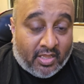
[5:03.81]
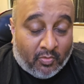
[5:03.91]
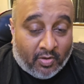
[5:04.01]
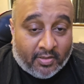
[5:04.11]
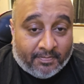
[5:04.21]
The
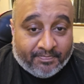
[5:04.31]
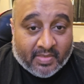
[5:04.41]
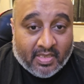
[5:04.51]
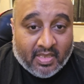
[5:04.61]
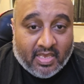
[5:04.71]
other one
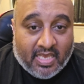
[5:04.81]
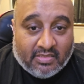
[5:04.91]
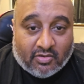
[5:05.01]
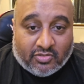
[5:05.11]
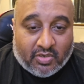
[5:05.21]

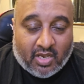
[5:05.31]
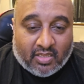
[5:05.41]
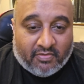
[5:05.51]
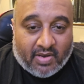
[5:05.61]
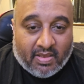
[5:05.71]
he's also
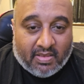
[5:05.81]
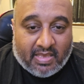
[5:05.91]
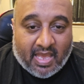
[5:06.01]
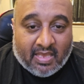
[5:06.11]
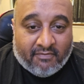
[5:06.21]
kind of
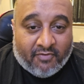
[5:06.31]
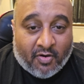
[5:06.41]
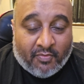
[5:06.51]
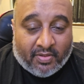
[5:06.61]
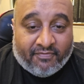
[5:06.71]
like getting
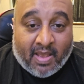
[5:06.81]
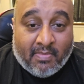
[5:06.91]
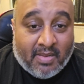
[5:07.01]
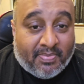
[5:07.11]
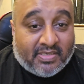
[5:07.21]
involved with the
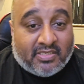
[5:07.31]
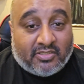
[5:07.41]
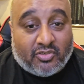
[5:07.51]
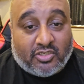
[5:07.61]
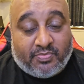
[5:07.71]
family
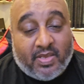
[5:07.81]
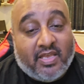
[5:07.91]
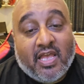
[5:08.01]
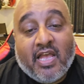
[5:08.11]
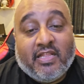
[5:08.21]
business, so to
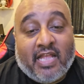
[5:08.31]
speak.